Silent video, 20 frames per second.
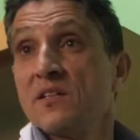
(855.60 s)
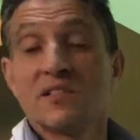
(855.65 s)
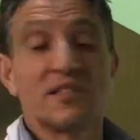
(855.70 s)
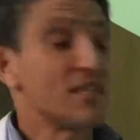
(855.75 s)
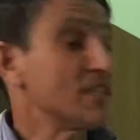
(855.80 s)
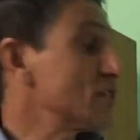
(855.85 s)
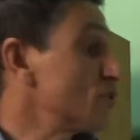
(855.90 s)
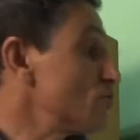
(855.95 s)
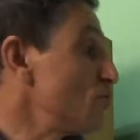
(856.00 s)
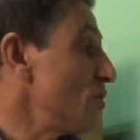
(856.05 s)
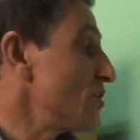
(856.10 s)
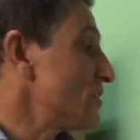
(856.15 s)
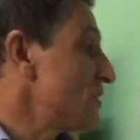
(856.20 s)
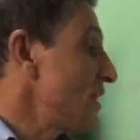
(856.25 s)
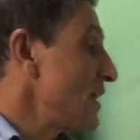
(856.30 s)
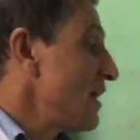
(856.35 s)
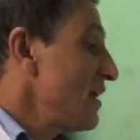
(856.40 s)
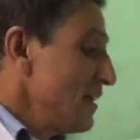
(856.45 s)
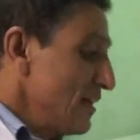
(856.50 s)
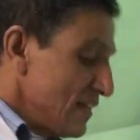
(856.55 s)
This was
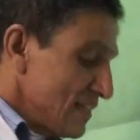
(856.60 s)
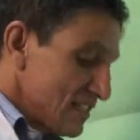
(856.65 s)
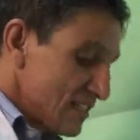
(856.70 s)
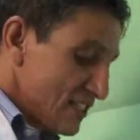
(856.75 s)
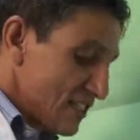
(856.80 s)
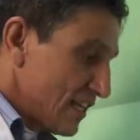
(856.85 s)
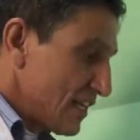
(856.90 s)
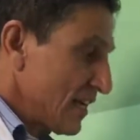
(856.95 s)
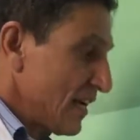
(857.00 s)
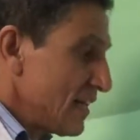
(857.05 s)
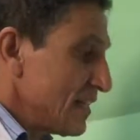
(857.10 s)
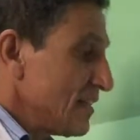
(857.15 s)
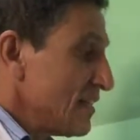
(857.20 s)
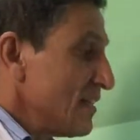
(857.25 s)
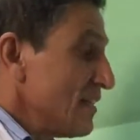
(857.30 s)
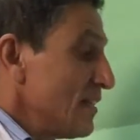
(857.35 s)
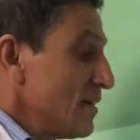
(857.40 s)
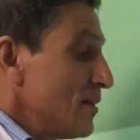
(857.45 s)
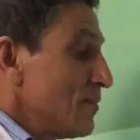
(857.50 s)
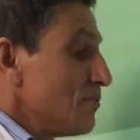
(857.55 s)
the
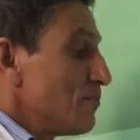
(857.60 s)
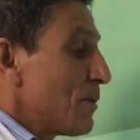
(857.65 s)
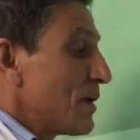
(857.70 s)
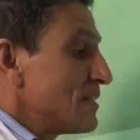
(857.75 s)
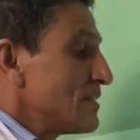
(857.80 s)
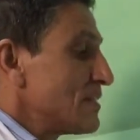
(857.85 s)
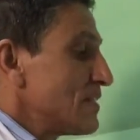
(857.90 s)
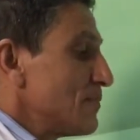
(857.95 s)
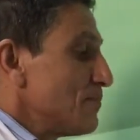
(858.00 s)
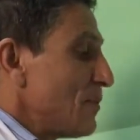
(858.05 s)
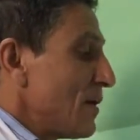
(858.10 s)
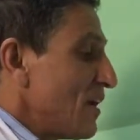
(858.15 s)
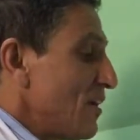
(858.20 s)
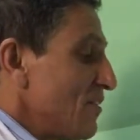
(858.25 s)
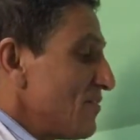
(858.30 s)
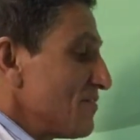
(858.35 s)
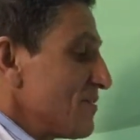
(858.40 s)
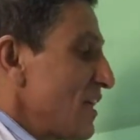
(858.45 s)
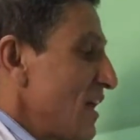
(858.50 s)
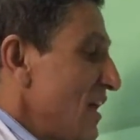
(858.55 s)
second principle
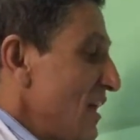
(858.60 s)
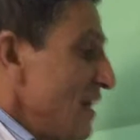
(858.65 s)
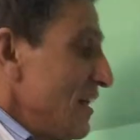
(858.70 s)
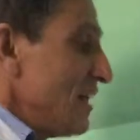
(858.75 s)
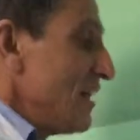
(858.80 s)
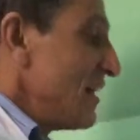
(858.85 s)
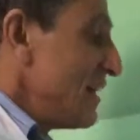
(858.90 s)
of the